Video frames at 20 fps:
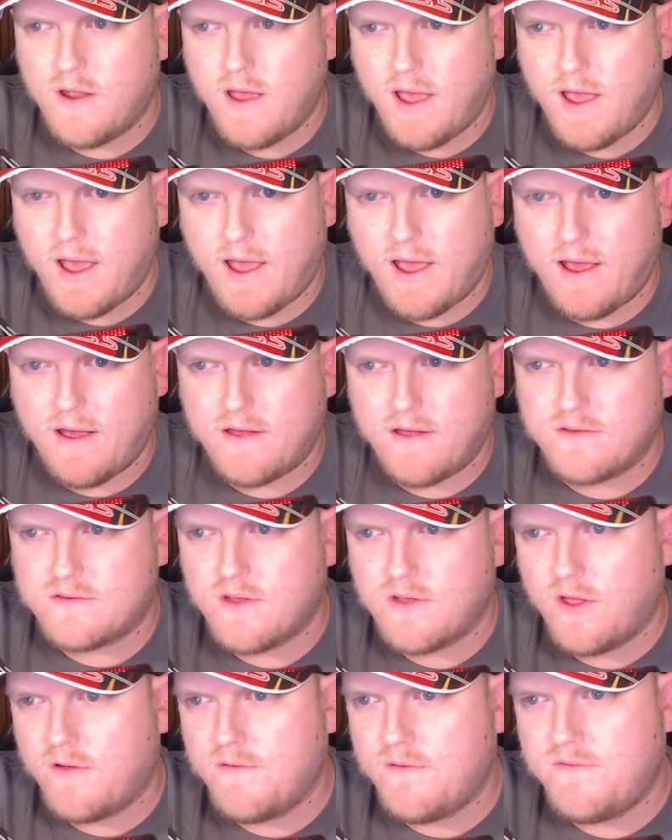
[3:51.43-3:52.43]
has
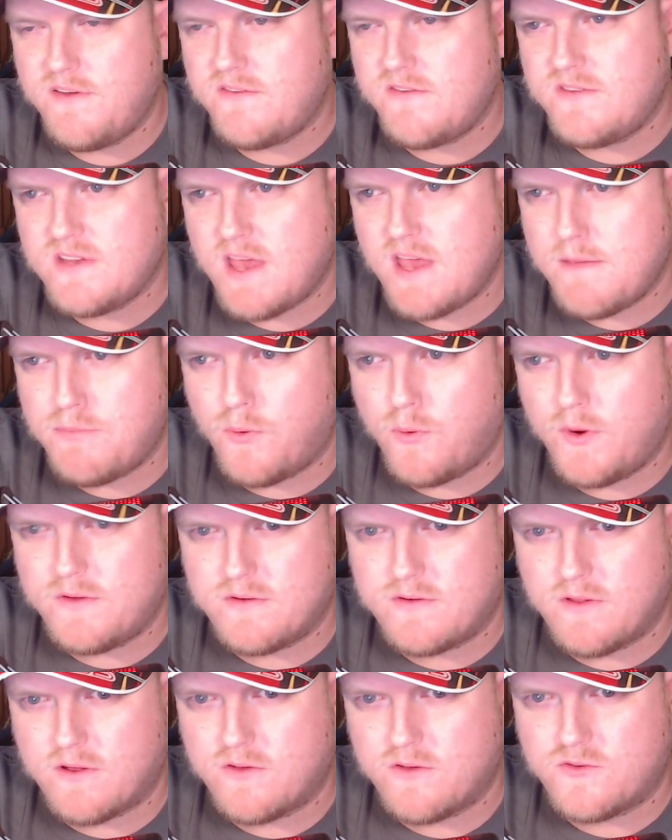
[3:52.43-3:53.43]
58 points
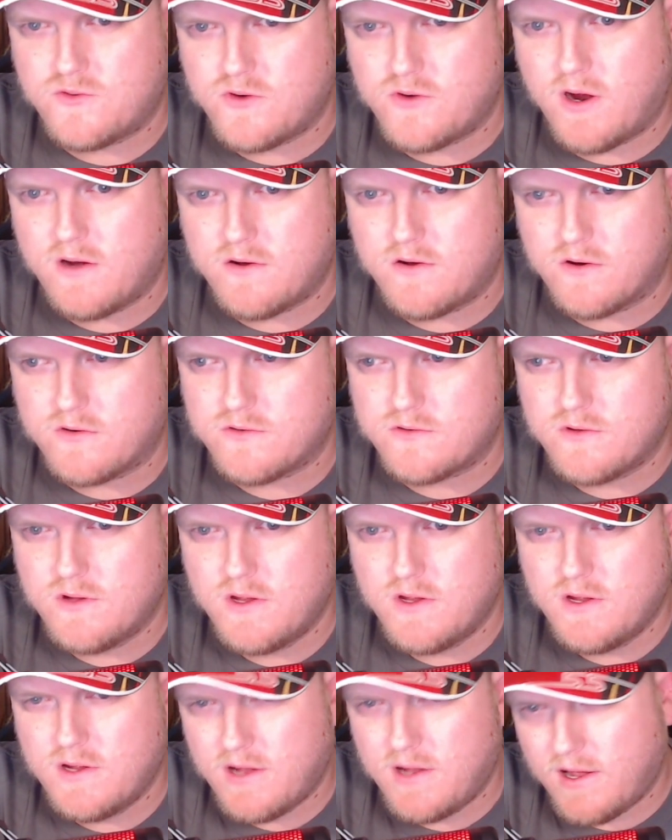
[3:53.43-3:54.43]
in the constructor.
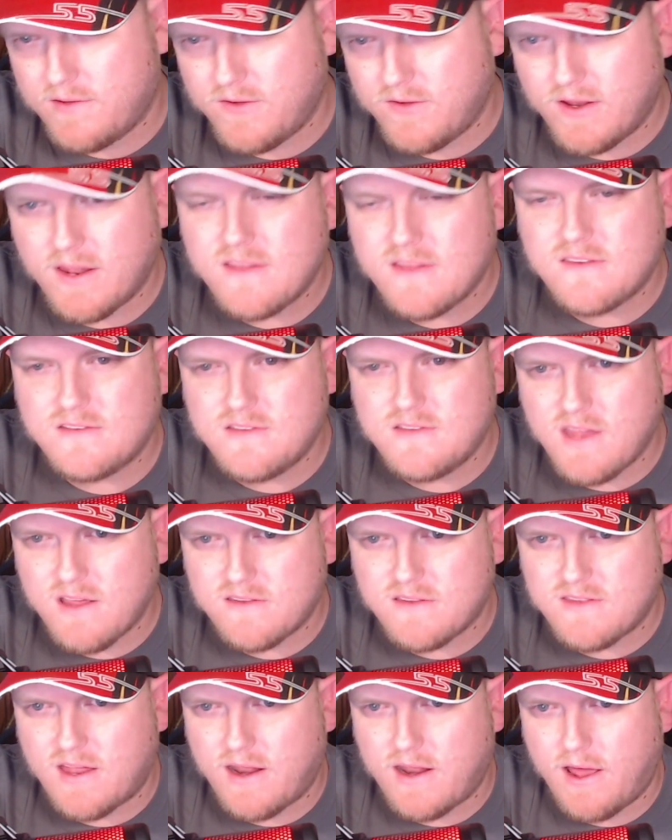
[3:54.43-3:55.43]
I mean, it stinks
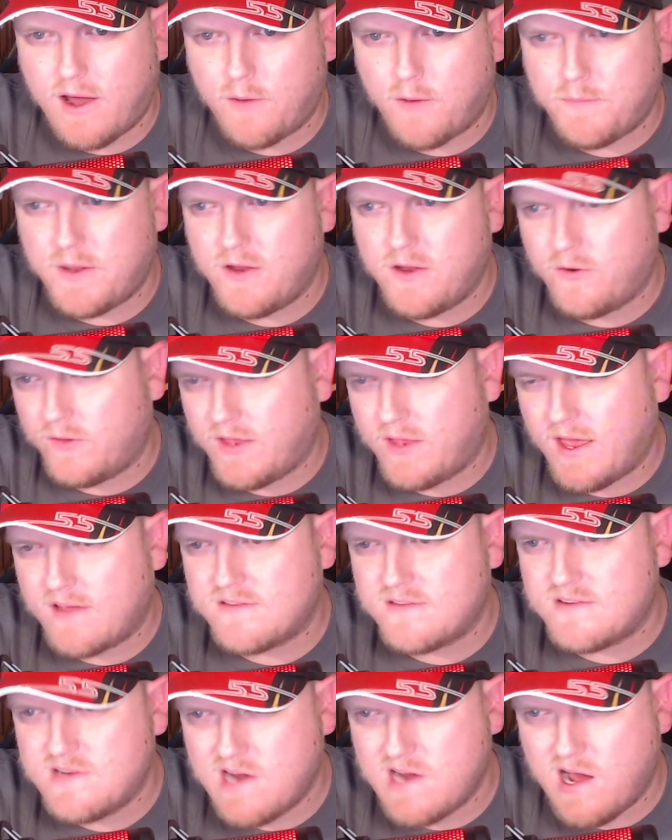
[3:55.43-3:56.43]
that Alpine only
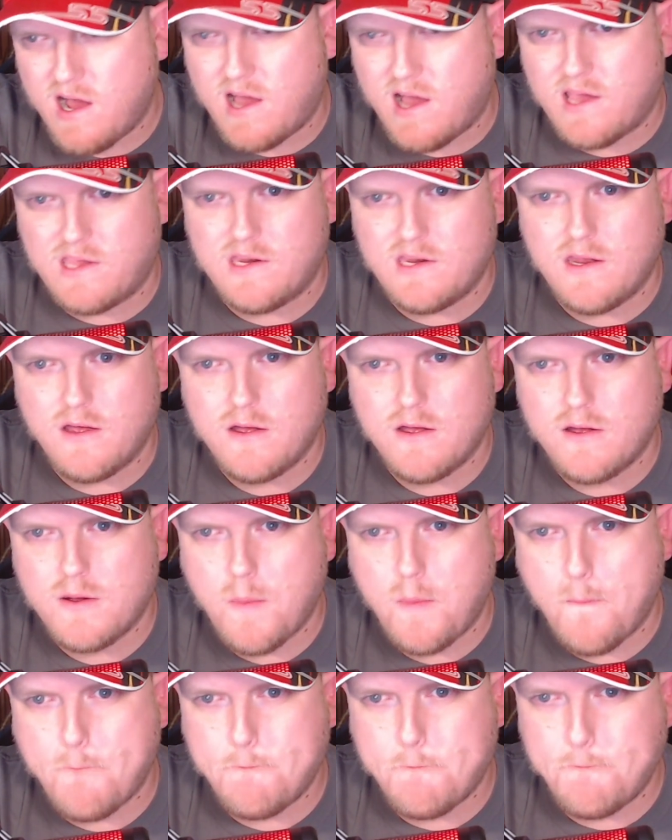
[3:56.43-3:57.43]
has 9,
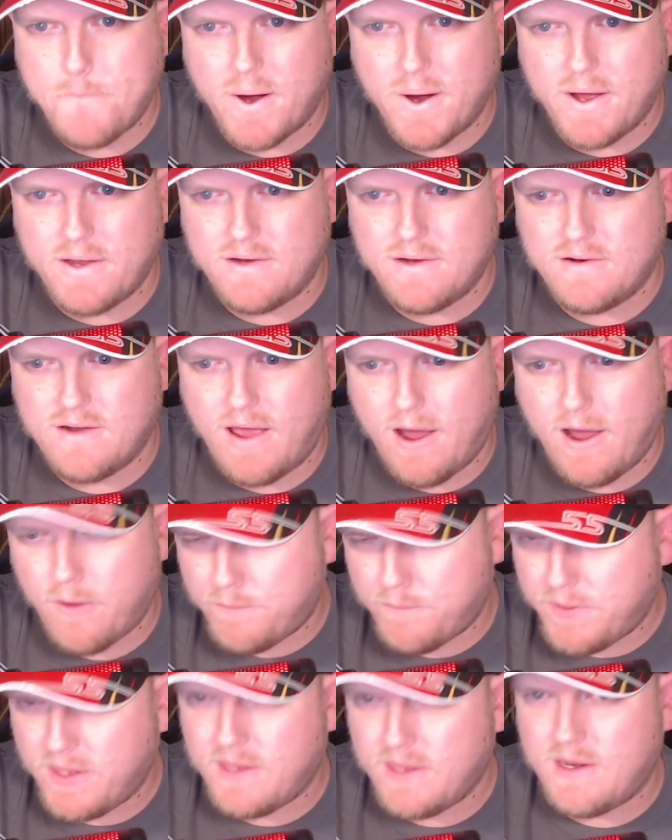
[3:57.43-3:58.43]
but
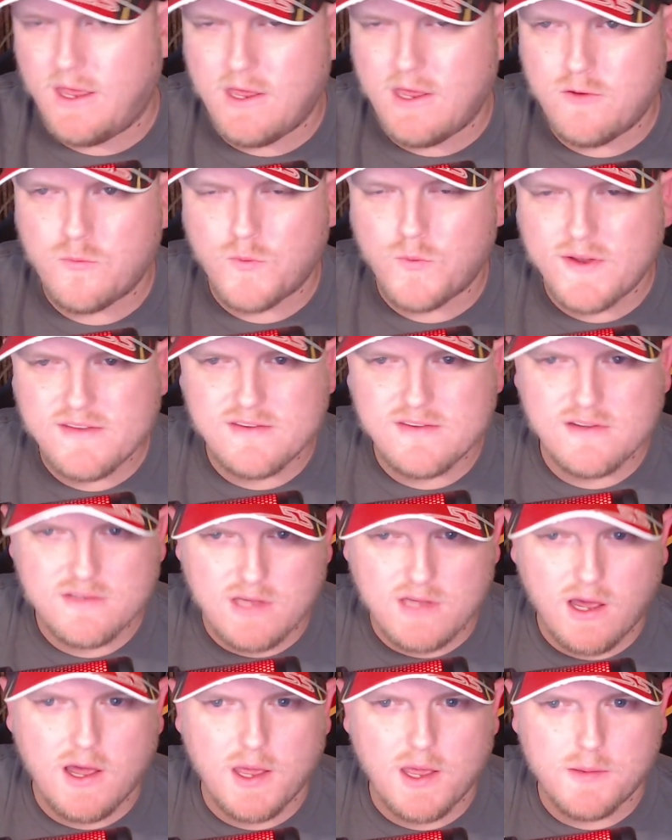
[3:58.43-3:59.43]
Alpine in recent
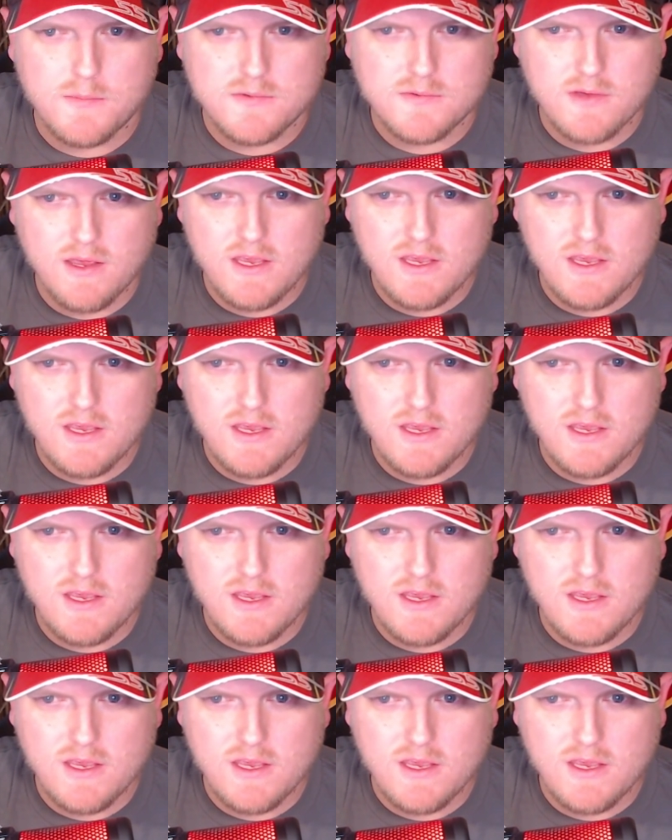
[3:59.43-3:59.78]
times is